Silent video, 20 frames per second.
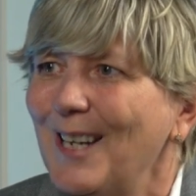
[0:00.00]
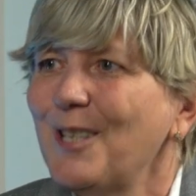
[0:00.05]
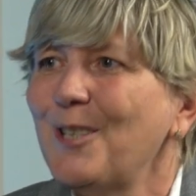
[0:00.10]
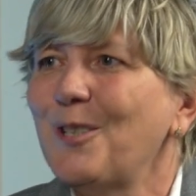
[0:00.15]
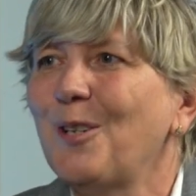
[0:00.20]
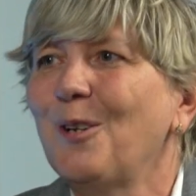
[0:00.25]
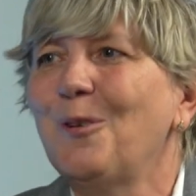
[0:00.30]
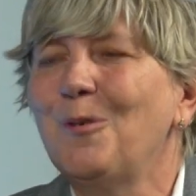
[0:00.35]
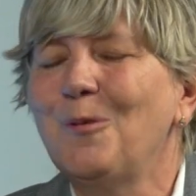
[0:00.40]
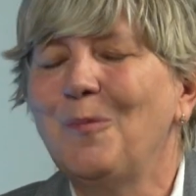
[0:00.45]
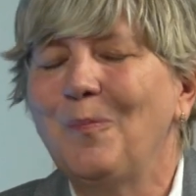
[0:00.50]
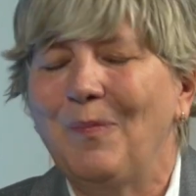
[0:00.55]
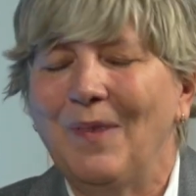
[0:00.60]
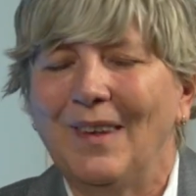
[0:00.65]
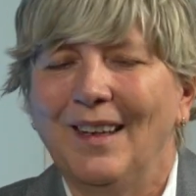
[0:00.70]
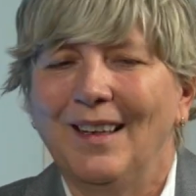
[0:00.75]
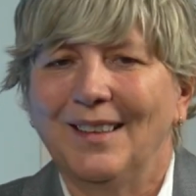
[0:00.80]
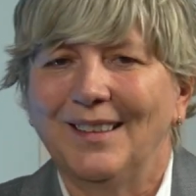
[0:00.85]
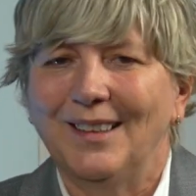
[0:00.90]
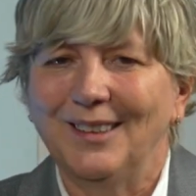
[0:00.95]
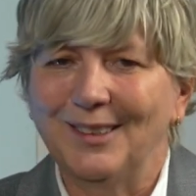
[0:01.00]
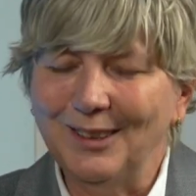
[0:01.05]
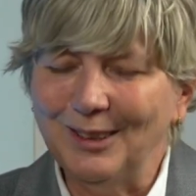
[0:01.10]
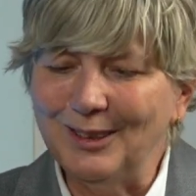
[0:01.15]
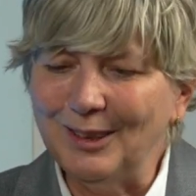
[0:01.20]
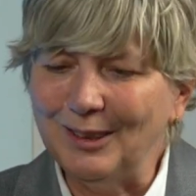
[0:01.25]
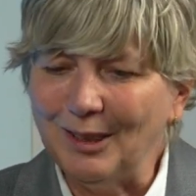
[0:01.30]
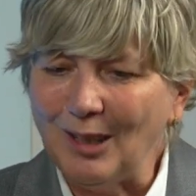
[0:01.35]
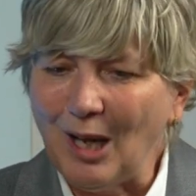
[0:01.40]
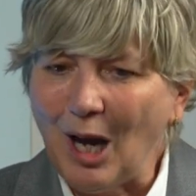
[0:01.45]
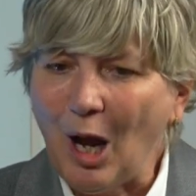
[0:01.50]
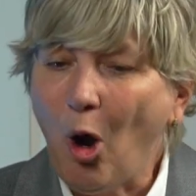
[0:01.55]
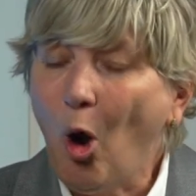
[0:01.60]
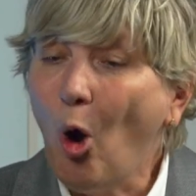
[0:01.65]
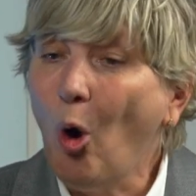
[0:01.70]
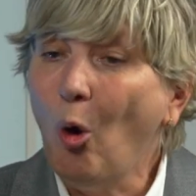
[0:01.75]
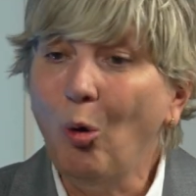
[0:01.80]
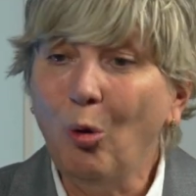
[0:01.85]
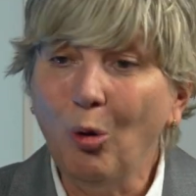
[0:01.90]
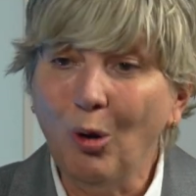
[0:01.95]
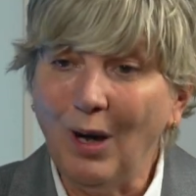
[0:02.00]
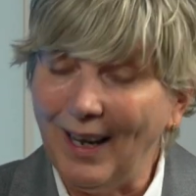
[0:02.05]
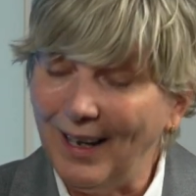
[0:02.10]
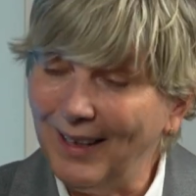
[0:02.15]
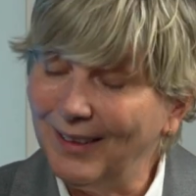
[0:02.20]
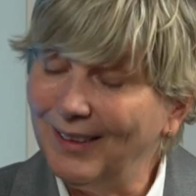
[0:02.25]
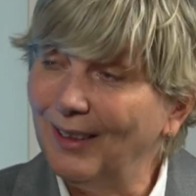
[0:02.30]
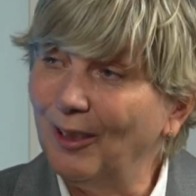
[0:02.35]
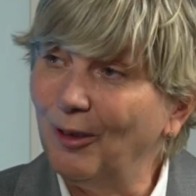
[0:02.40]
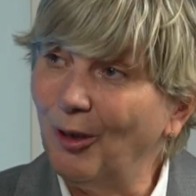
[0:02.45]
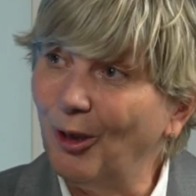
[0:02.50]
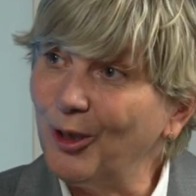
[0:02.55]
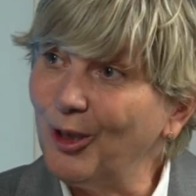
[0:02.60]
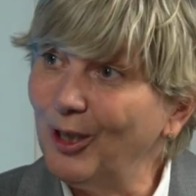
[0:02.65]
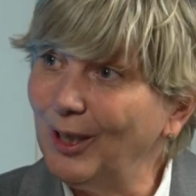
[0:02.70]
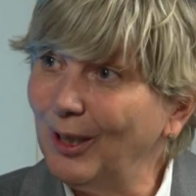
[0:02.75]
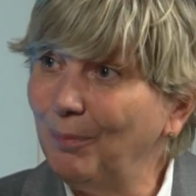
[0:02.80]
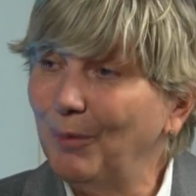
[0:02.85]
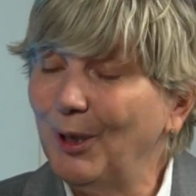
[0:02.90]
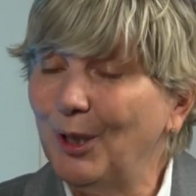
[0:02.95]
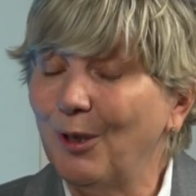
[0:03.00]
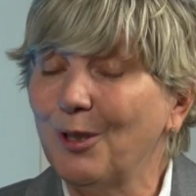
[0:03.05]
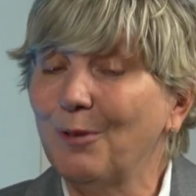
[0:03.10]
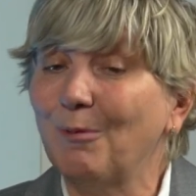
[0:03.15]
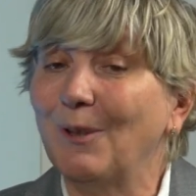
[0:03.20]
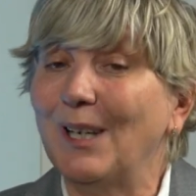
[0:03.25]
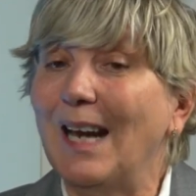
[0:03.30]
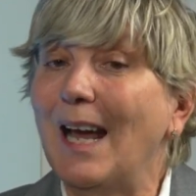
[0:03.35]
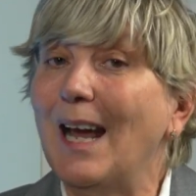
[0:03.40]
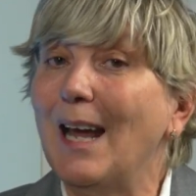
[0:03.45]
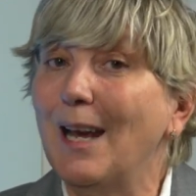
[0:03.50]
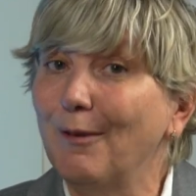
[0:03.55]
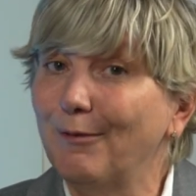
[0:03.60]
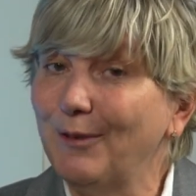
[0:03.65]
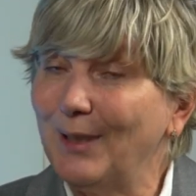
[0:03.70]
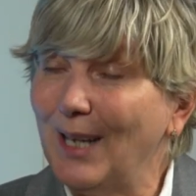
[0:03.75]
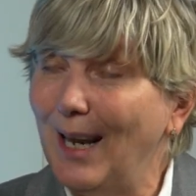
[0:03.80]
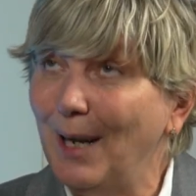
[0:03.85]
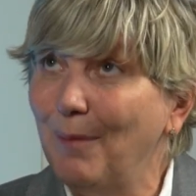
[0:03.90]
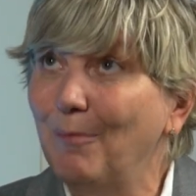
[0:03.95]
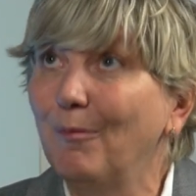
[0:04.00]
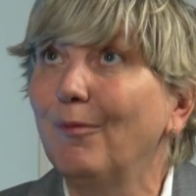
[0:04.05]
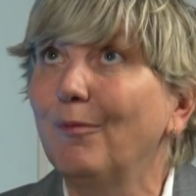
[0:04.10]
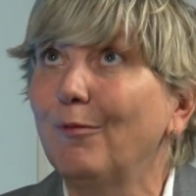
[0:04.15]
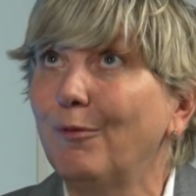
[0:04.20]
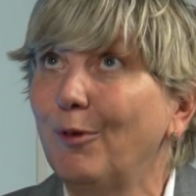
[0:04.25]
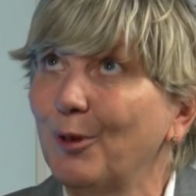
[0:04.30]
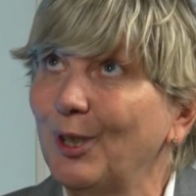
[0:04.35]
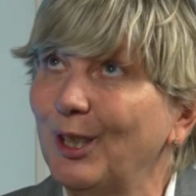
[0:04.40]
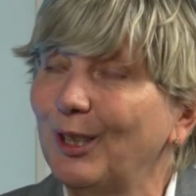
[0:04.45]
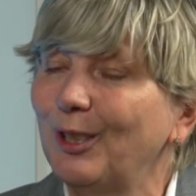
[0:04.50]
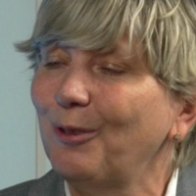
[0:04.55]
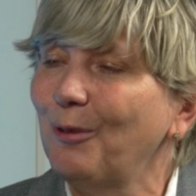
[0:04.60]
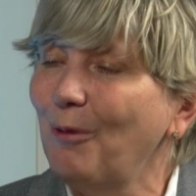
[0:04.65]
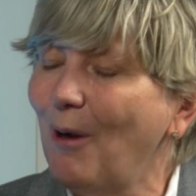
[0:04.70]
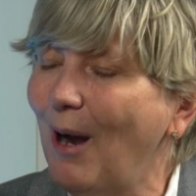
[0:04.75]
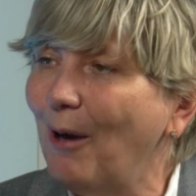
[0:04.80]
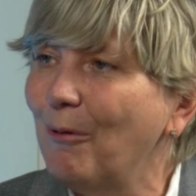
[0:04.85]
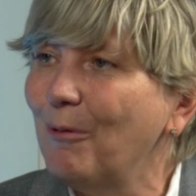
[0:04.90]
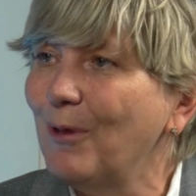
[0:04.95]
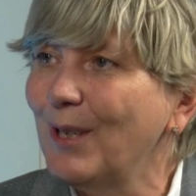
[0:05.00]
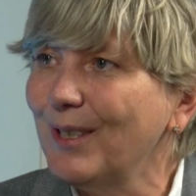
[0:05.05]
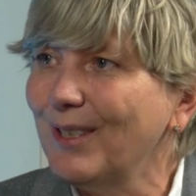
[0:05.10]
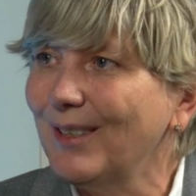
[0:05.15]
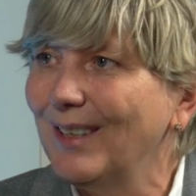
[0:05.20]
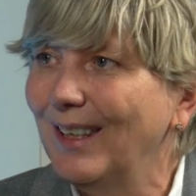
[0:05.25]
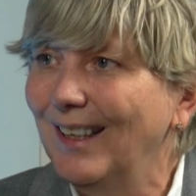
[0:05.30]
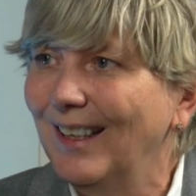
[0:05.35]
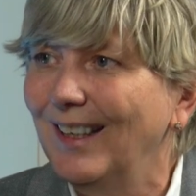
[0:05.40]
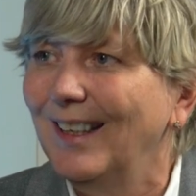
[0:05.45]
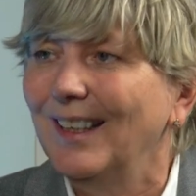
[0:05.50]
So this is a whole other logic, because when I have time 42 hours,